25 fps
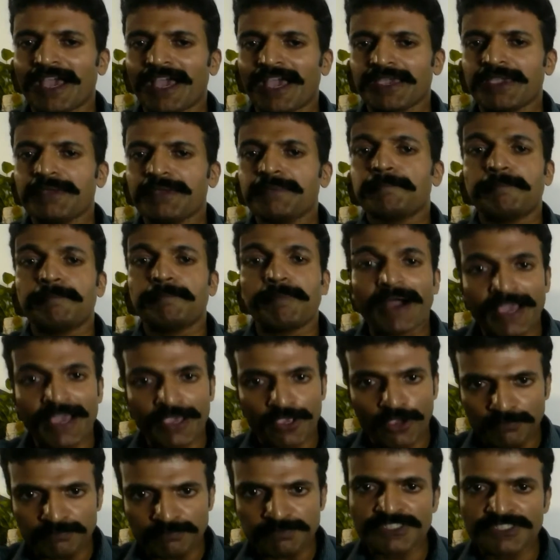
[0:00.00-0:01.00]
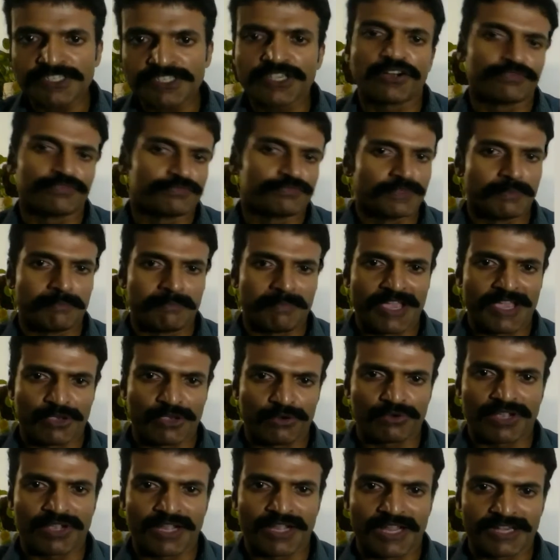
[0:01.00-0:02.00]
by biopsy of the
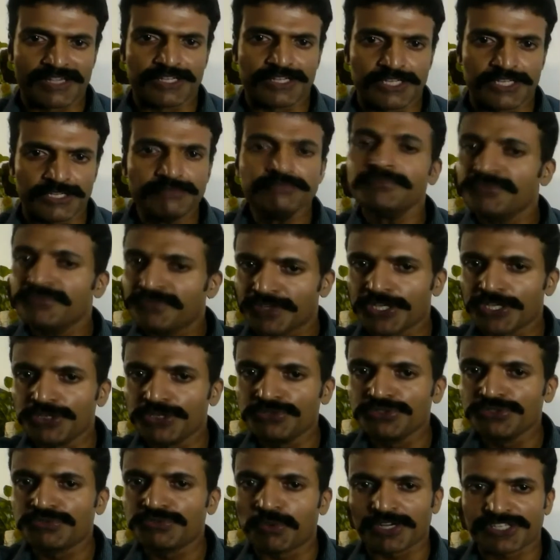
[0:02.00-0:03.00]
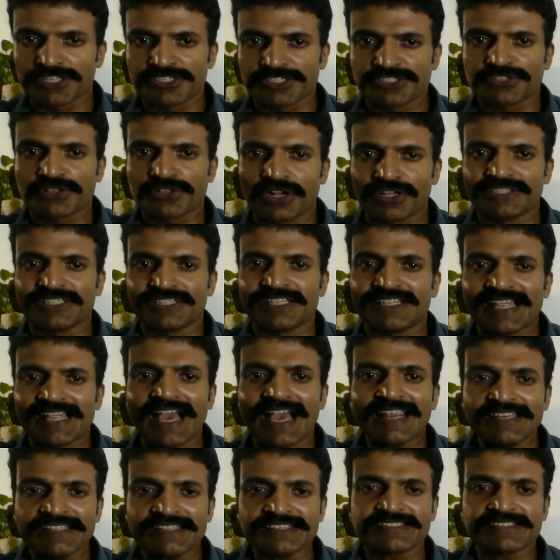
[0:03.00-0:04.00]
myocardium. We used what is called the
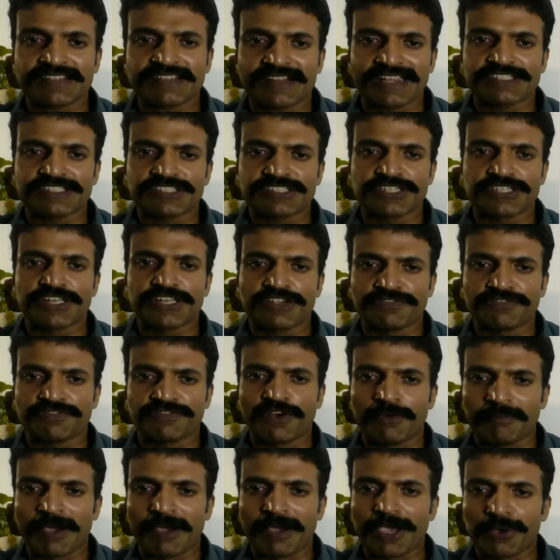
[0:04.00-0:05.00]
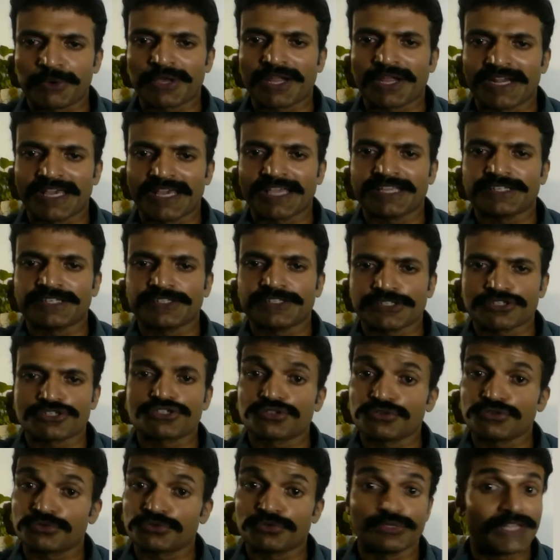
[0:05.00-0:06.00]
Dallas criteria for
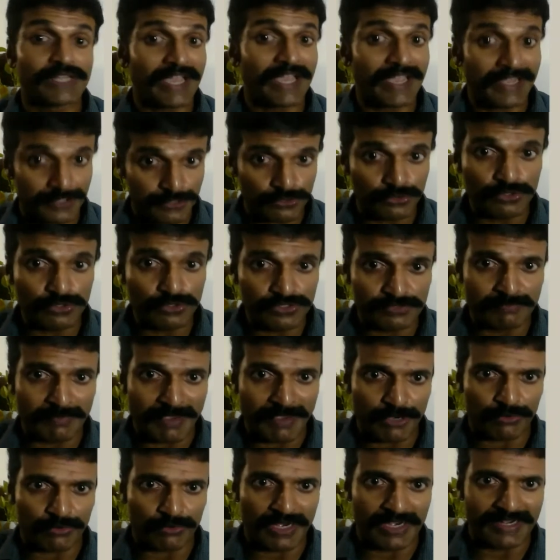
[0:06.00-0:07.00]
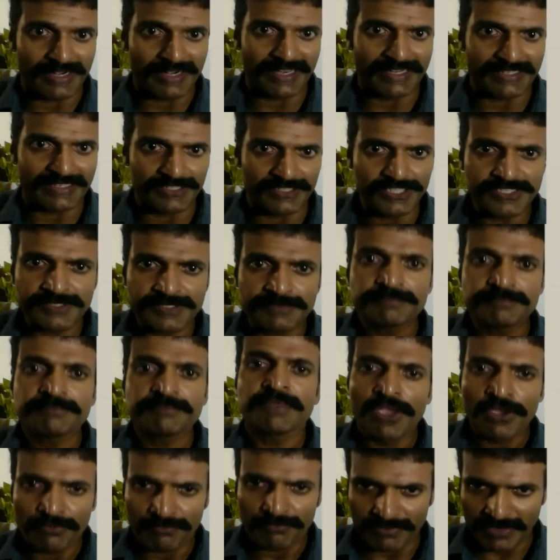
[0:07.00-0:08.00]
myocarditis to diagnose myocarditis,
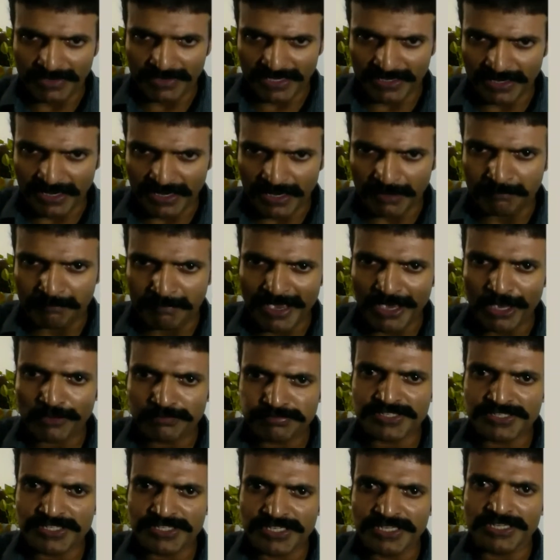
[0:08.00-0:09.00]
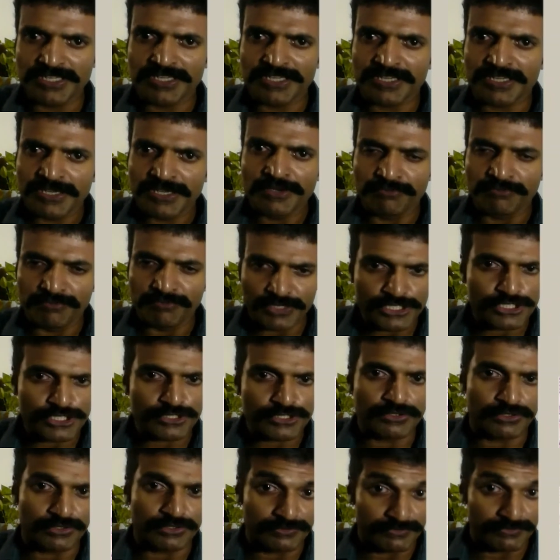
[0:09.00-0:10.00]
where a biopsy
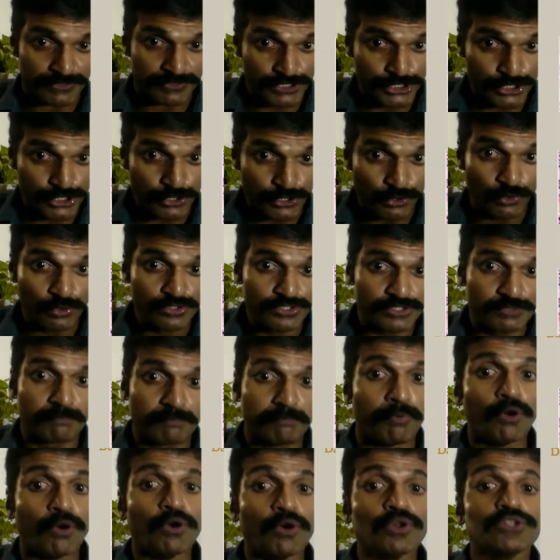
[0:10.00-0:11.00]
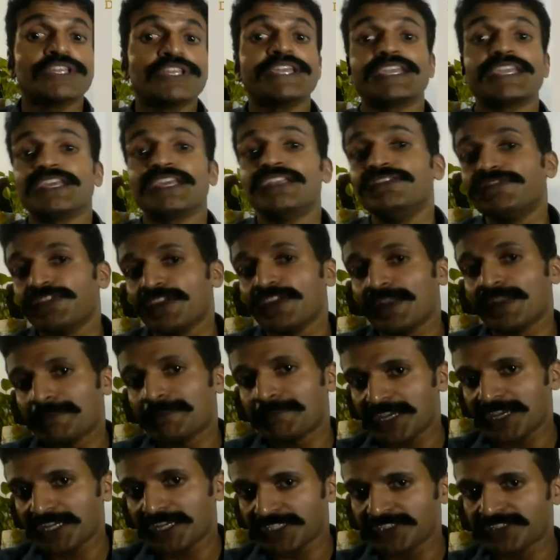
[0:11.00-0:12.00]
which shows both
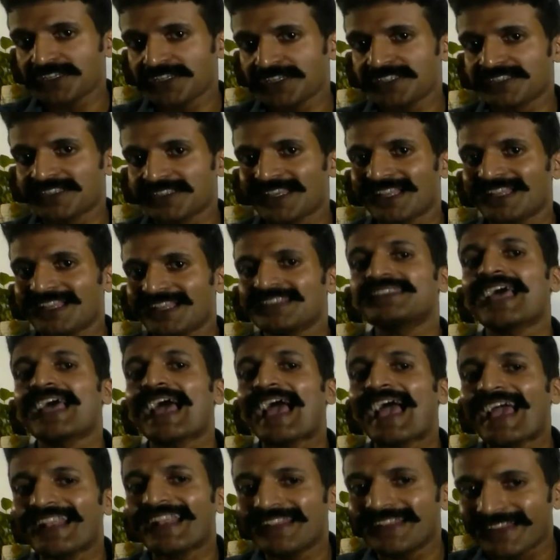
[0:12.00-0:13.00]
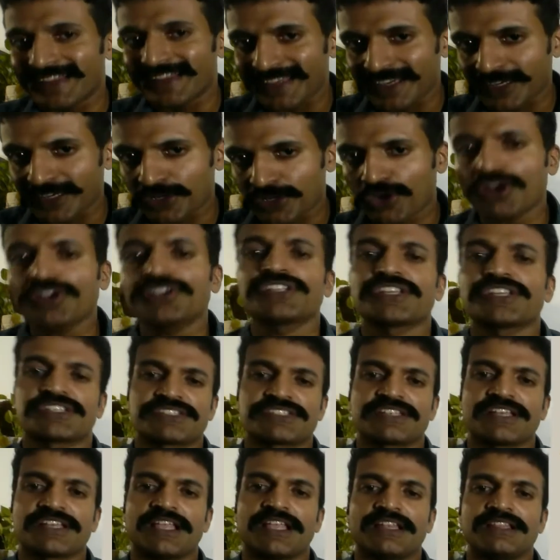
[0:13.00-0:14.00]
inflammatory cells and necrotic
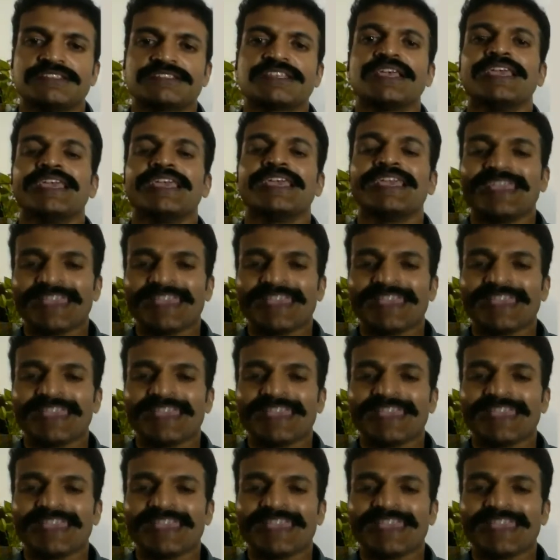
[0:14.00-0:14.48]
cells